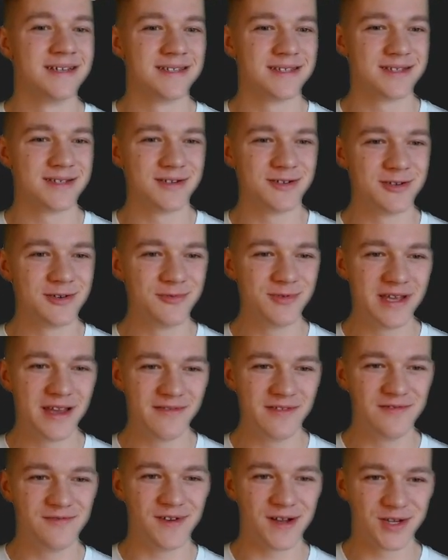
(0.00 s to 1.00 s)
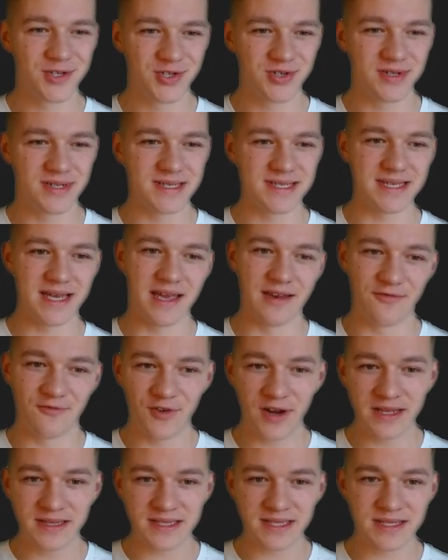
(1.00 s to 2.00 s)
So we have the function assign
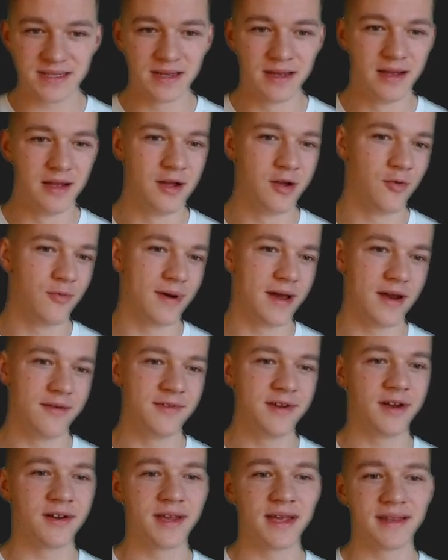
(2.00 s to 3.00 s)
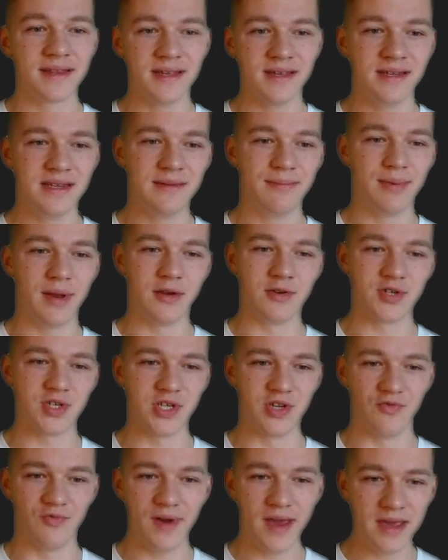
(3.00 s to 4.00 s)
friends where we are getting the players
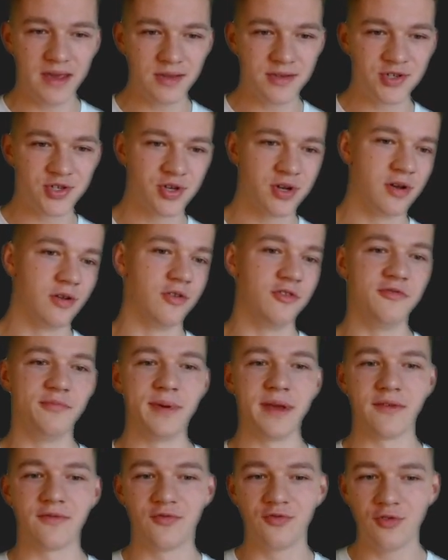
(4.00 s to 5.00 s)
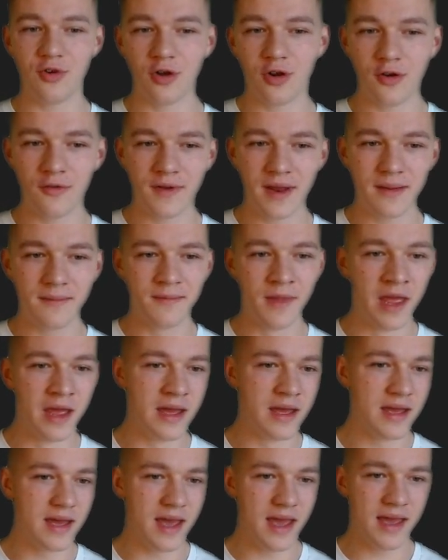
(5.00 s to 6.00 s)
in range, looping through all of them
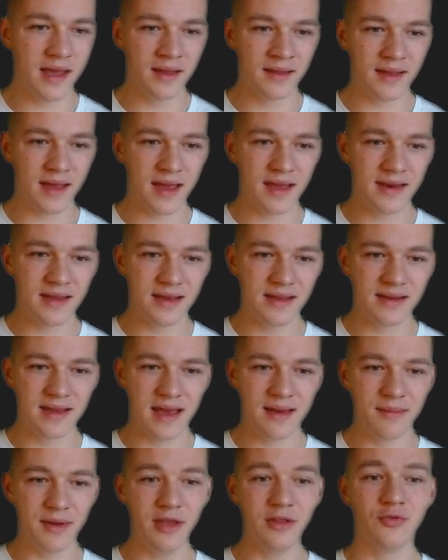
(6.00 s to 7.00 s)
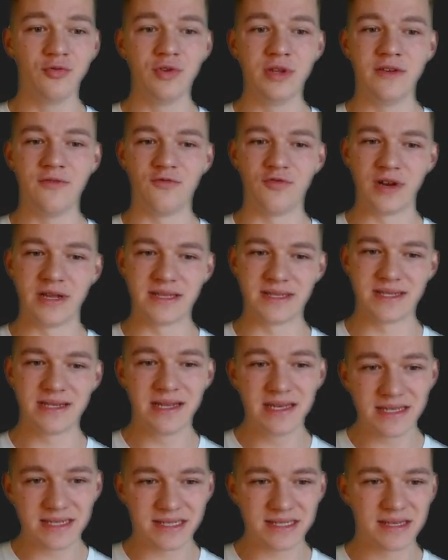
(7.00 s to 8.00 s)
and adding them into the friends
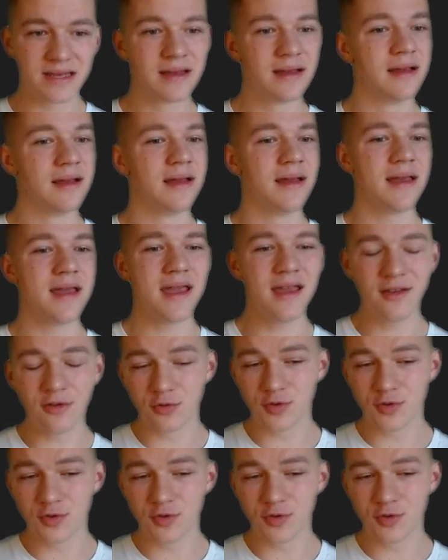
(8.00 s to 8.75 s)
list and